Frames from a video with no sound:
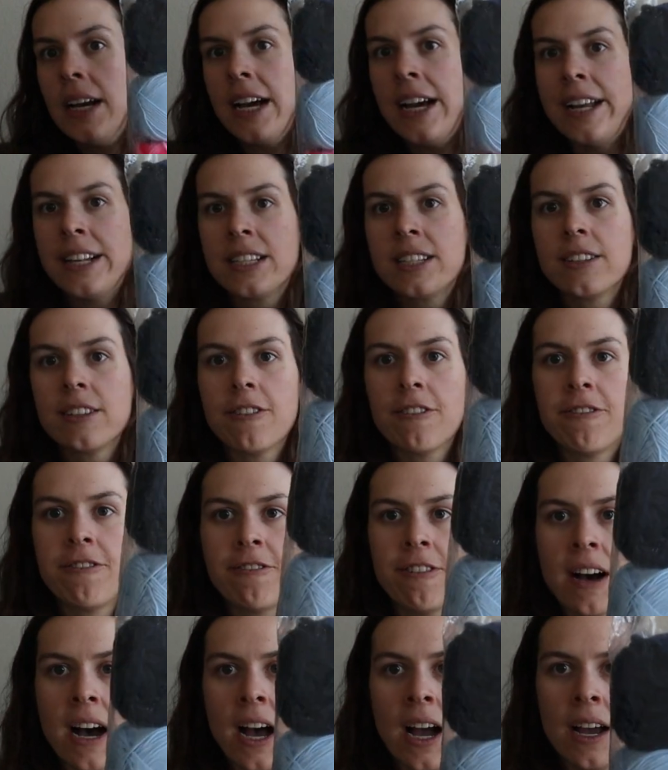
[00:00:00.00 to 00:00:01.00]
it's
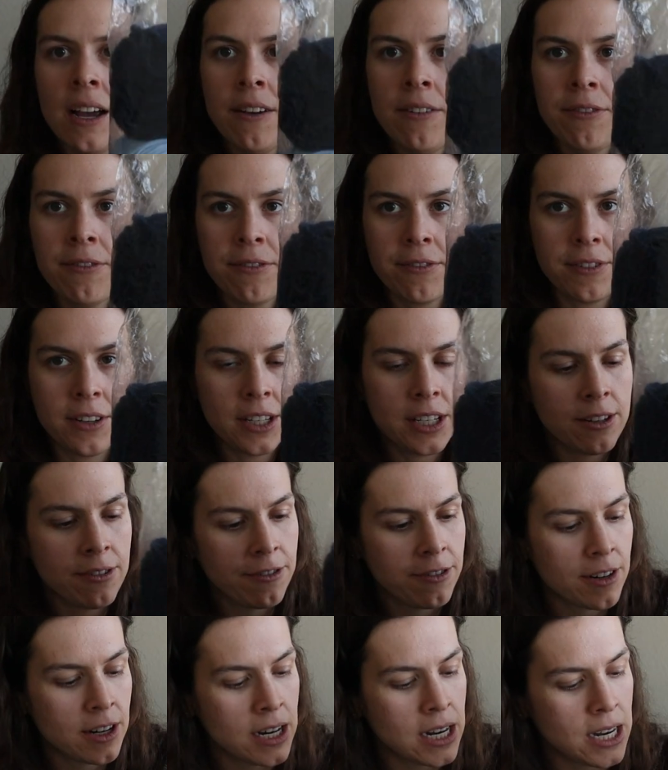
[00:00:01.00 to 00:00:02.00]
five
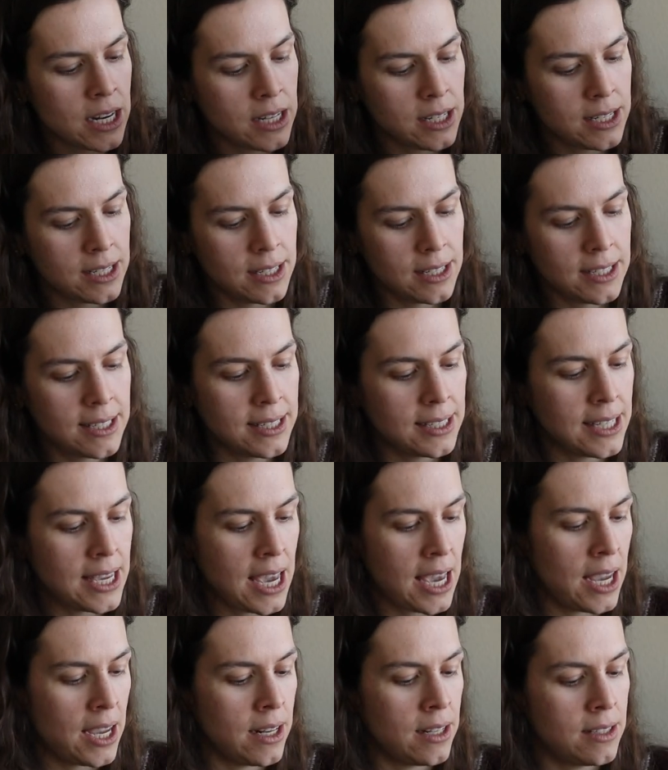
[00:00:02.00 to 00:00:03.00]
different
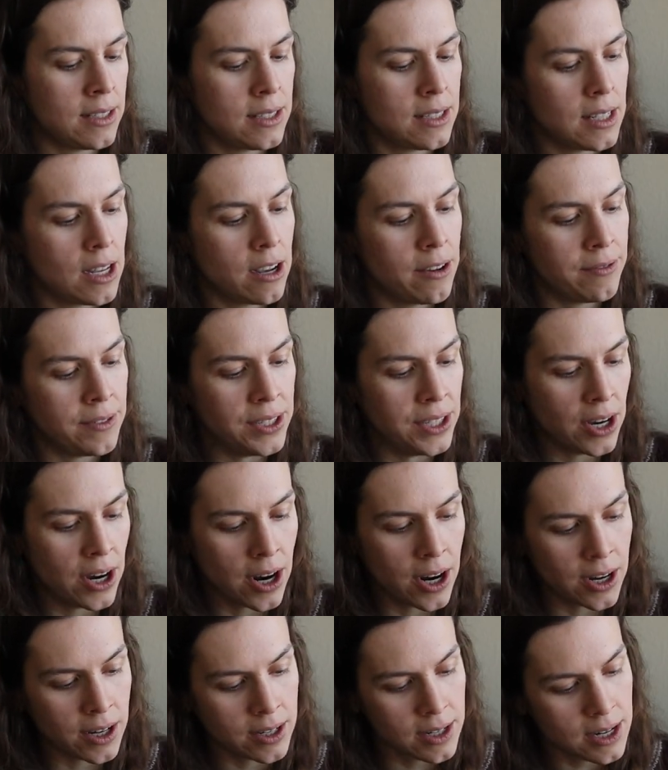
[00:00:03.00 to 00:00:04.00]
skeins of
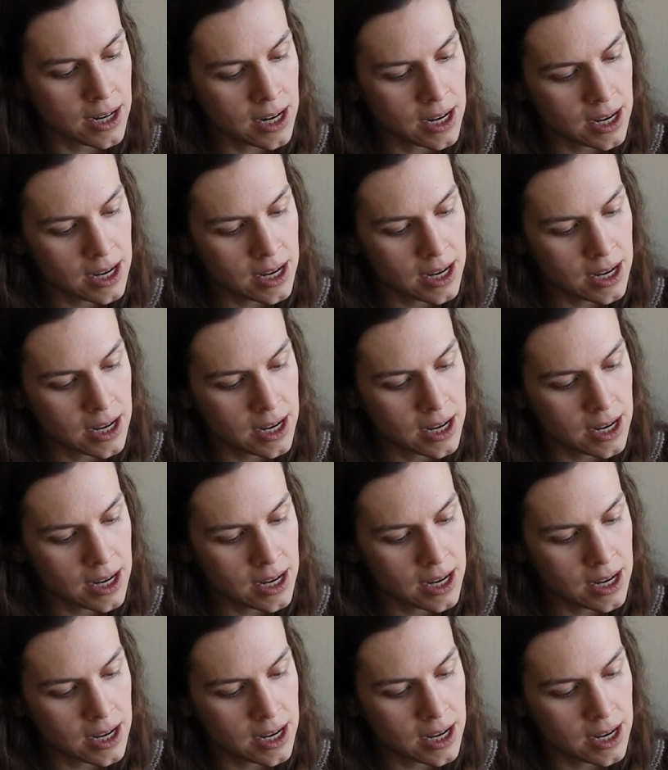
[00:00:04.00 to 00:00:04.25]
yarn.